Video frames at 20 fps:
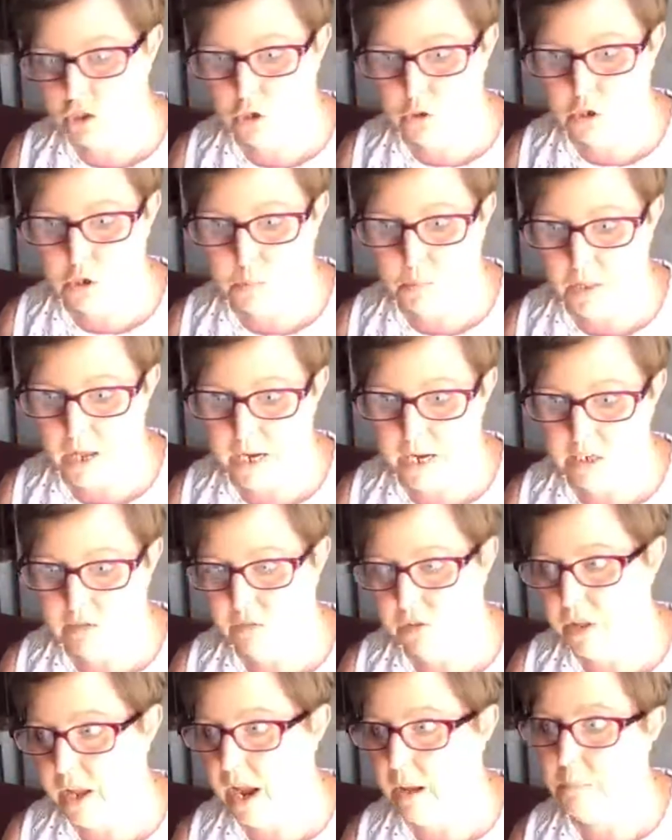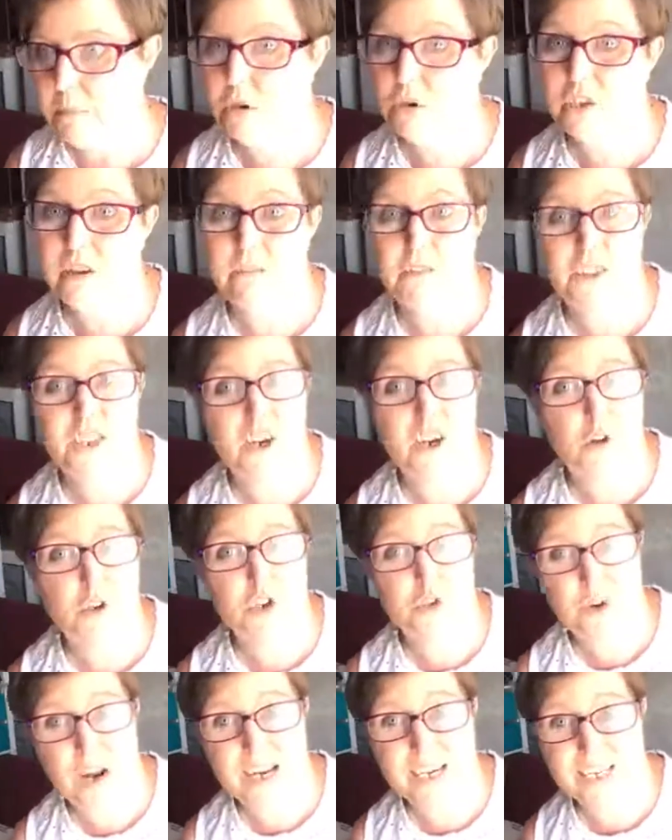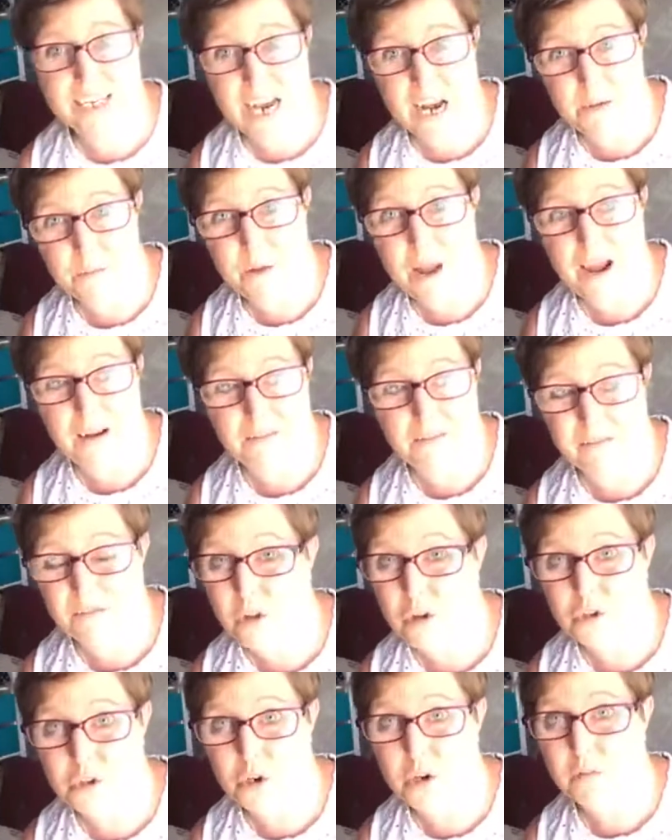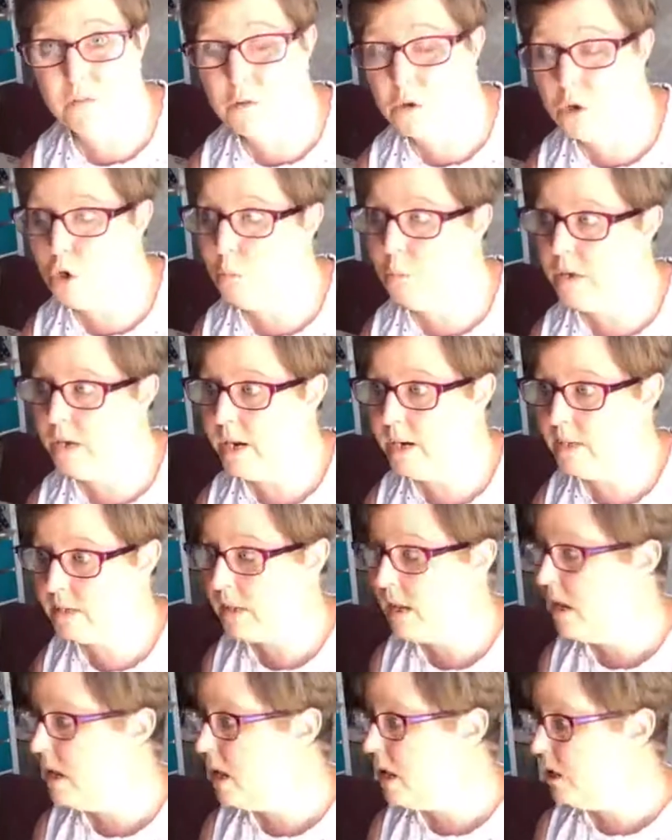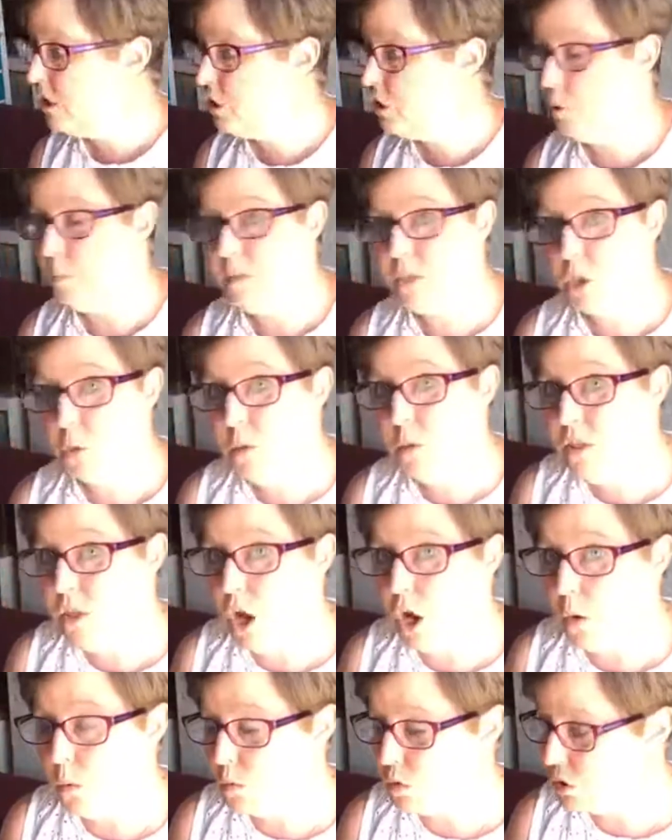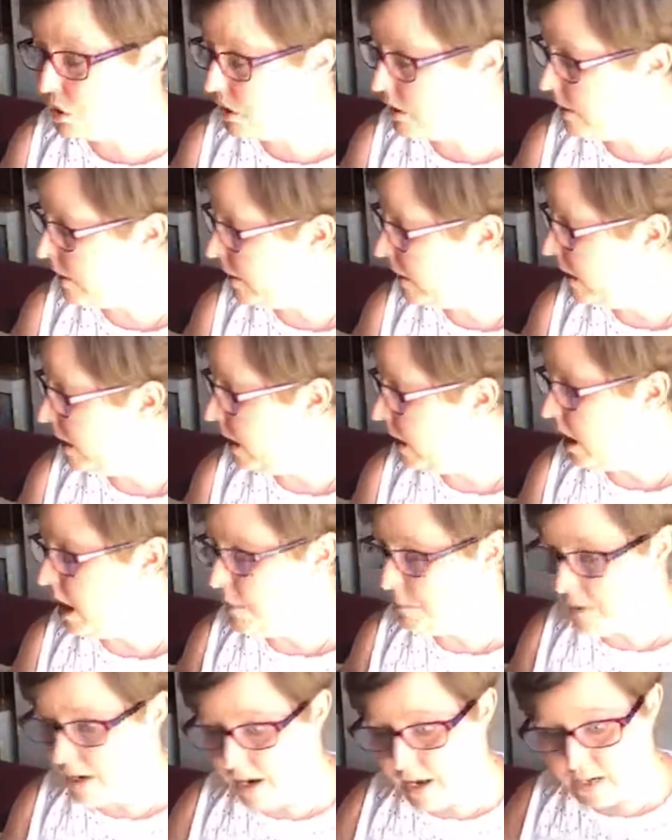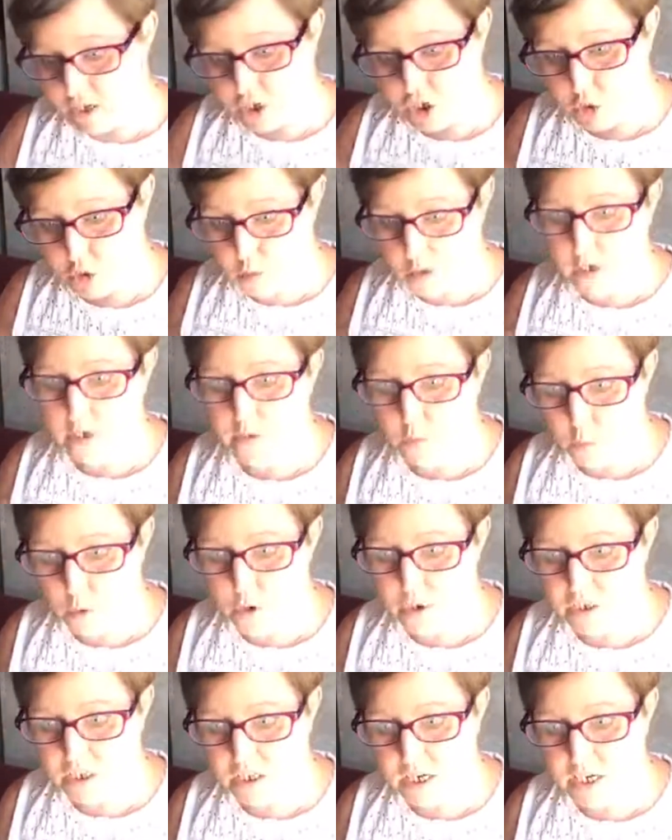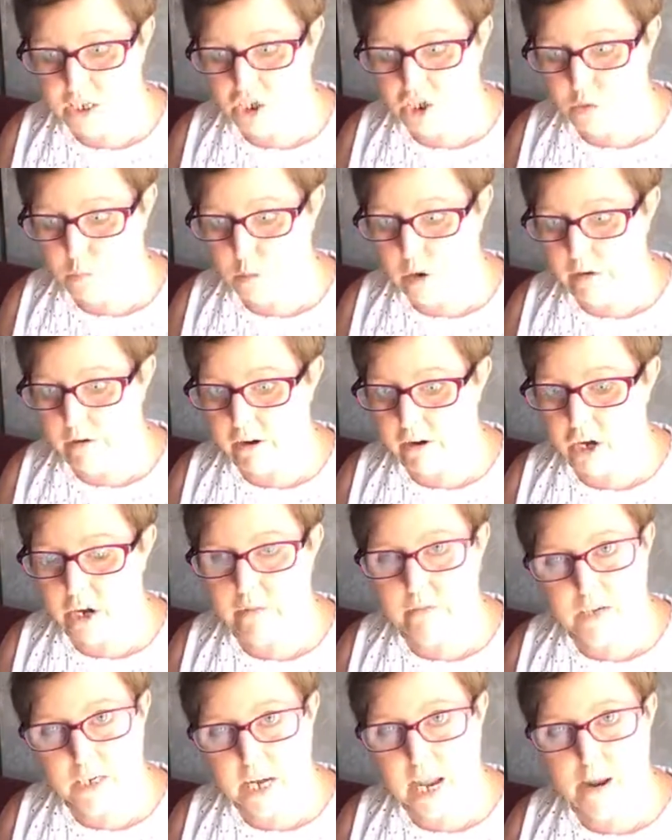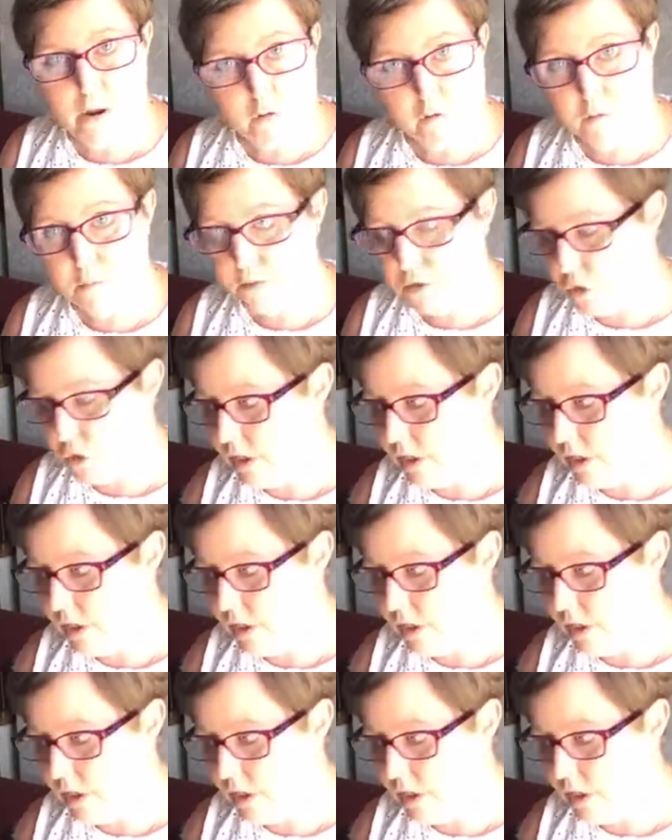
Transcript: new supplies for that because everything all dried out. I've not done it for a couple of years. So I'll be doing those. Um, and I just wanted a workstation where I could have a day off from